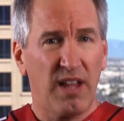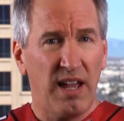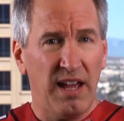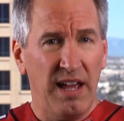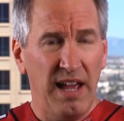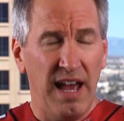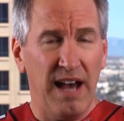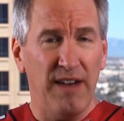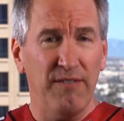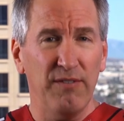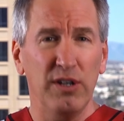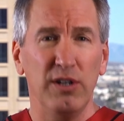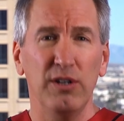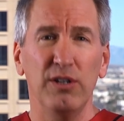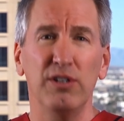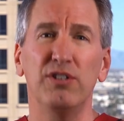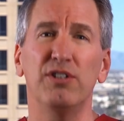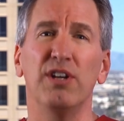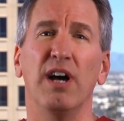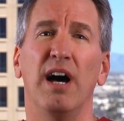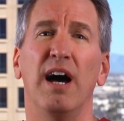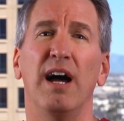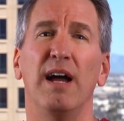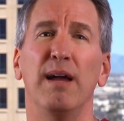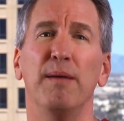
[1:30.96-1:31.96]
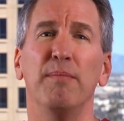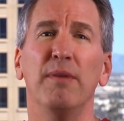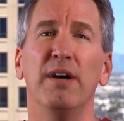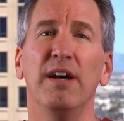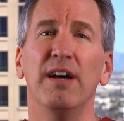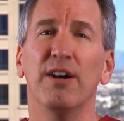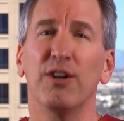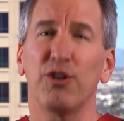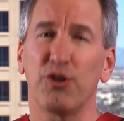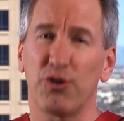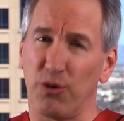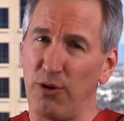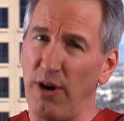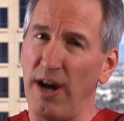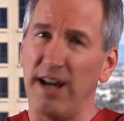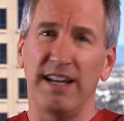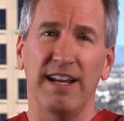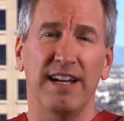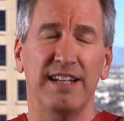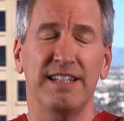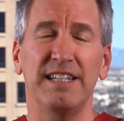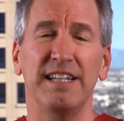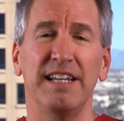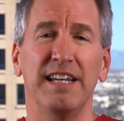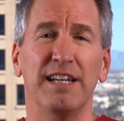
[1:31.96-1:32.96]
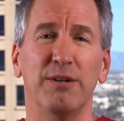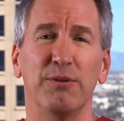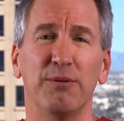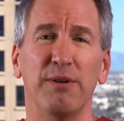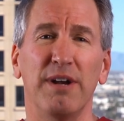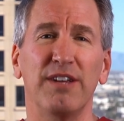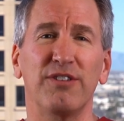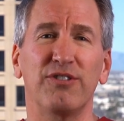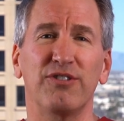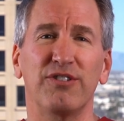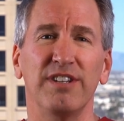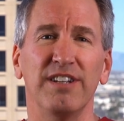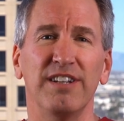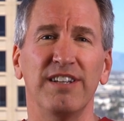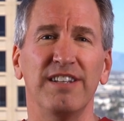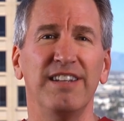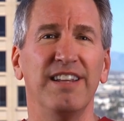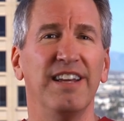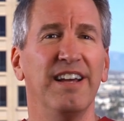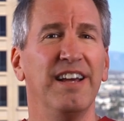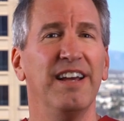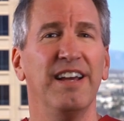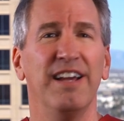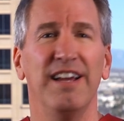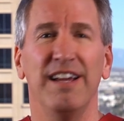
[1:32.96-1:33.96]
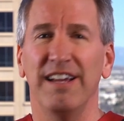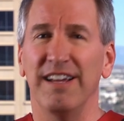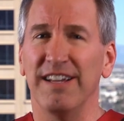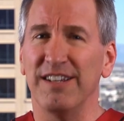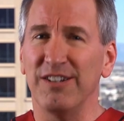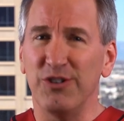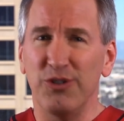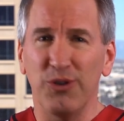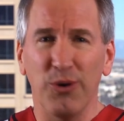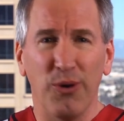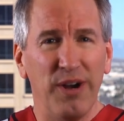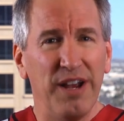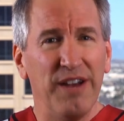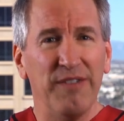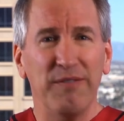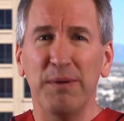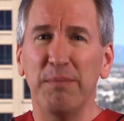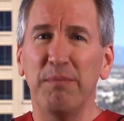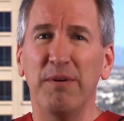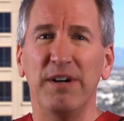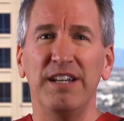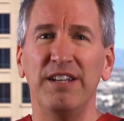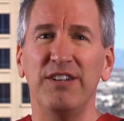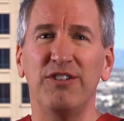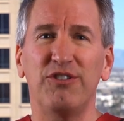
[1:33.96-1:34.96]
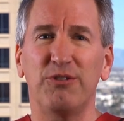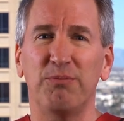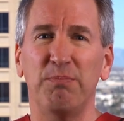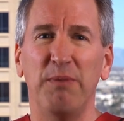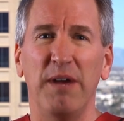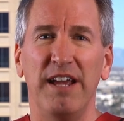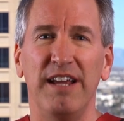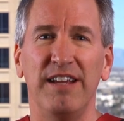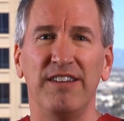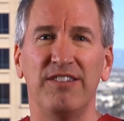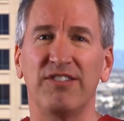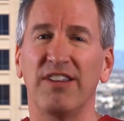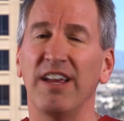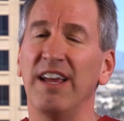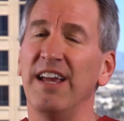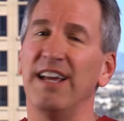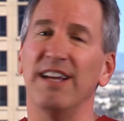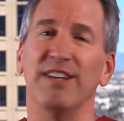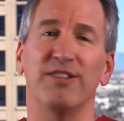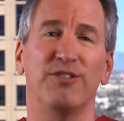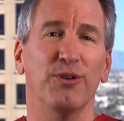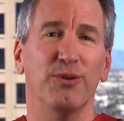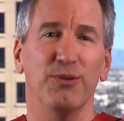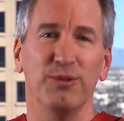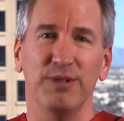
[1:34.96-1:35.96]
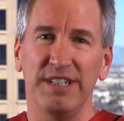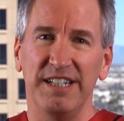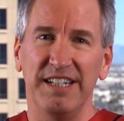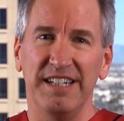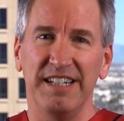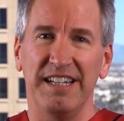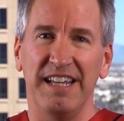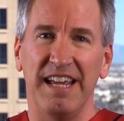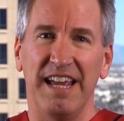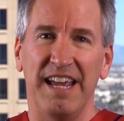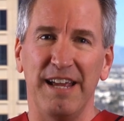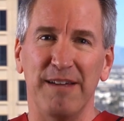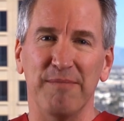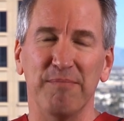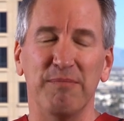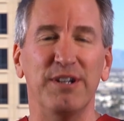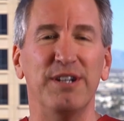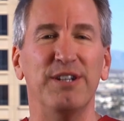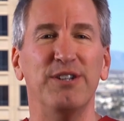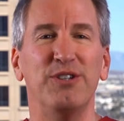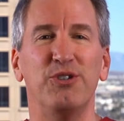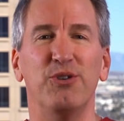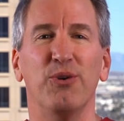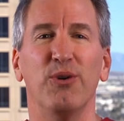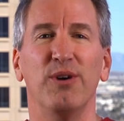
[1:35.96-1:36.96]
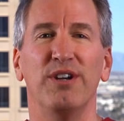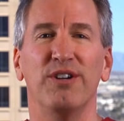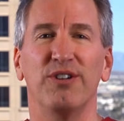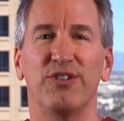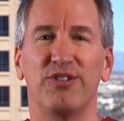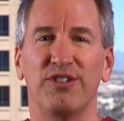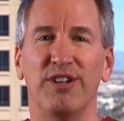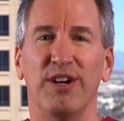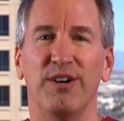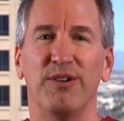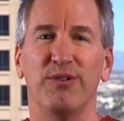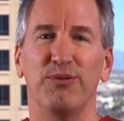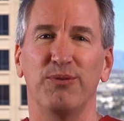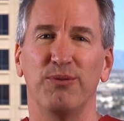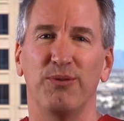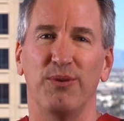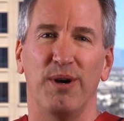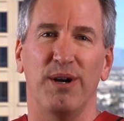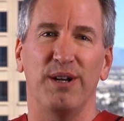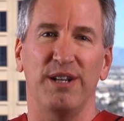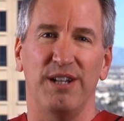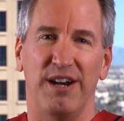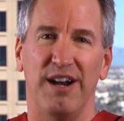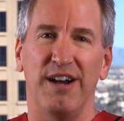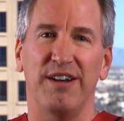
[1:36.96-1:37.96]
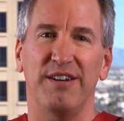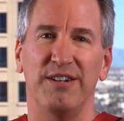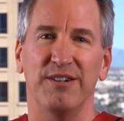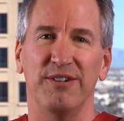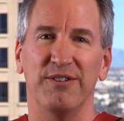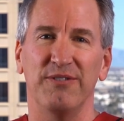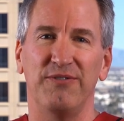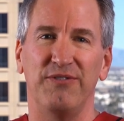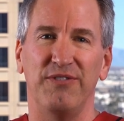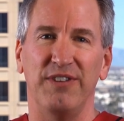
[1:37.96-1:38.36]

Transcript: Have a good time. Try not to get arrested. Enjoy everybody's space. It's only a game, but enjoy yourselves while you're out here in